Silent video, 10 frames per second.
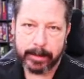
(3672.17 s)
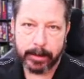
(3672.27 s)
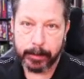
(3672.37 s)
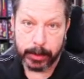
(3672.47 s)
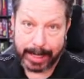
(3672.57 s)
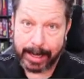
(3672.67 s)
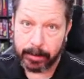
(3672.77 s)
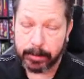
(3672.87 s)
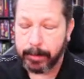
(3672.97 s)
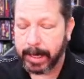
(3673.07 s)
or
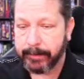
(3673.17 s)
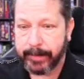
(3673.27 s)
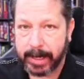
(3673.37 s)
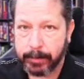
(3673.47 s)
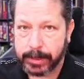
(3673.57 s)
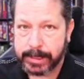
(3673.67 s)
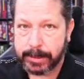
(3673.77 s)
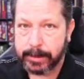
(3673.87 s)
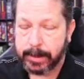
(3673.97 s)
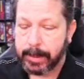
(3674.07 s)
down by
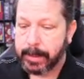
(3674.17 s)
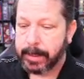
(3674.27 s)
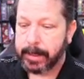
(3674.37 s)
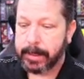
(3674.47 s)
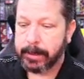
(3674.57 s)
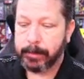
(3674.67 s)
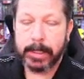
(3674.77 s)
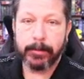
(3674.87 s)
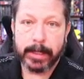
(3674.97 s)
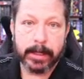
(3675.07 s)
5%,
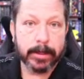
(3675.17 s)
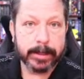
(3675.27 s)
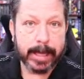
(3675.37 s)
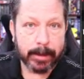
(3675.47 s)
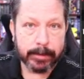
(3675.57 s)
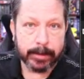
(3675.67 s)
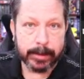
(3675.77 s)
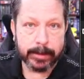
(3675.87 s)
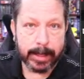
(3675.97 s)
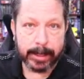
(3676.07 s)
but we could
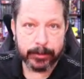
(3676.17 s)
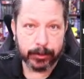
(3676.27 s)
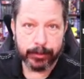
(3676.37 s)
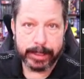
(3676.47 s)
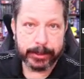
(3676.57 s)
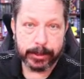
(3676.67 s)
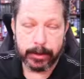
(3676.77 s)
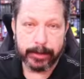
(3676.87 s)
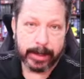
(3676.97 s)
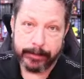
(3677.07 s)
calculate the actual
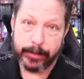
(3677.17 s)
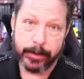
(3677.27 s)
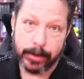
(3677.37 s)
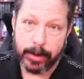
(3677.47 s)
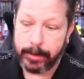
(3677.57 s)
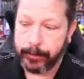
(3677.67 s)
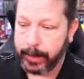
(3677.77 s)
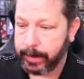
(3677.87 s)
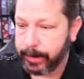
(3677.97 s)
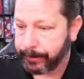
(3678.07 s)
ratio of how far off
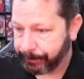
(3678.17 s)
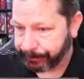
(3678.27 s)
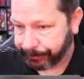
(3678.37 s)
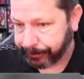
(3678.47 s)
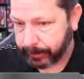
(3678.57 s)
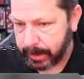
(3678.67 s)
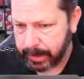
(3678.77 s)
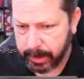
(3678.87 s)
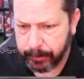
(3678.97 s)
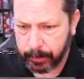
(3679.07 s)
we are
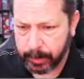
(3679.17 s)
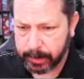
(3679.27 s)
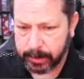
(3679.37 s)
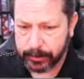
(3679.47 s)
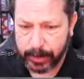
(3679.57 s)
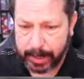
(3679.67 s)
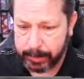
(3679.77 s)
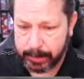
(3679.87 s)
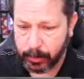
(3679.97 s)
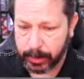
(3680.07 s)
if we wanted to try and
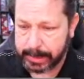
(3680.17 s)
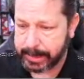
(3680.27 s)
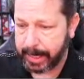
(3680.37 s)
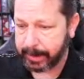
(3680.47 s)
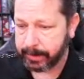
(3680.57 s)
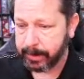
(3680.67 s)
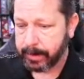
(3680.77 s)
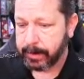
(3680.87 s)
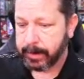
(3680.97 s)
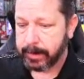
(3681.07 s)
be more exact.
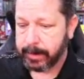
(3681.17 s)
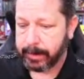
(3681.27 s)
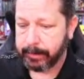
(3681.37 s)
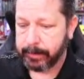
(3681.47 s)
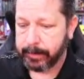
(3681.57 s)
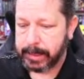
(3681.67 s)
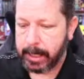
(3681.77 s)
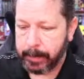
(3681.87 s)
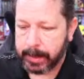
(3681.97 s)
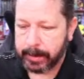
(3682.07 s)

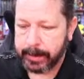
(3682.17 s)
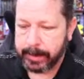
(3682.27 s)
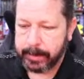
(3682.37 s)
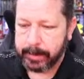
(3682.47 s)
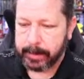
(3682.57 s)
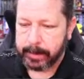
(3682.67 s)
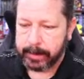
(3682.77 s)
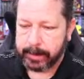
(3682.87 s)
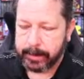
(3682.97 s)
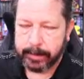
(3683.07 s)
Typically
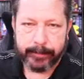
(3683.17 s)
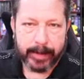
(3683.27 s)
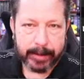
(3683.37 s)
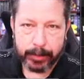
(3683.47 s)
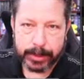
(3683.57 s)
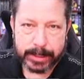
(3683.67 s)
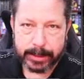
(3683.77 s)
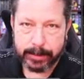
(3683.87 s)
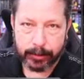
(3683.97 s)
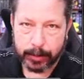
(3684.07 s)

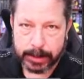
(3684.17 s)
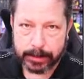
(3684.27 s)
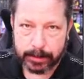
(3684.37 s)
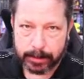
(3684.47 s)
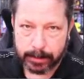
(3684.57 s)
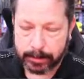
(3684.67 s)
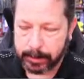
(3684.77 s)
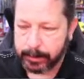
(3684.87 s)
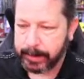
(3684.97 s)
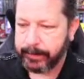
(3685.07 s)
5% increments are
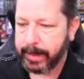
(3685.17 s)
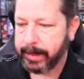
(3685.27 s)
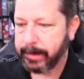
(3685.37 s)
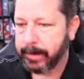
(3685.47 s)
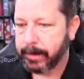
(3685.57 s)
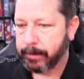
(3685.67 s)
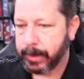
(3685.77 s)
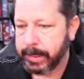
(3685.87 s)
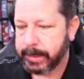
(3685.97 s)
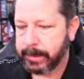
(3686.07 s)
going to be fine, but